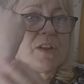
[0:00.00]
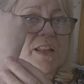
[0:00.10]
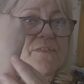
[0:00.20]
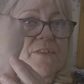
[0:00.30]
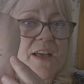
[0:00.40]
out
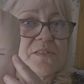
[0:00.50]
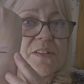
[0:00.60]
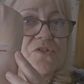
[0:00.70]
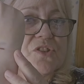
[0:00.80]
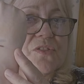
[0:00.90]
really
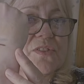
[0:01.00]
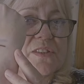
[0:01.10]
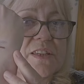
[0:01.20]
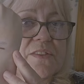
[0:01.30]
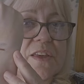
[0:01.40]
fast, as you can
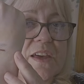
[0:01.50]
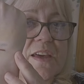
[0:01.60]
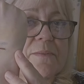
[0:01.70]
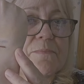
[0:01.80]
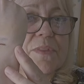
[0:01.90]
see
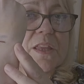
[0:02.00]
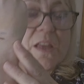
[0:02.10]
there.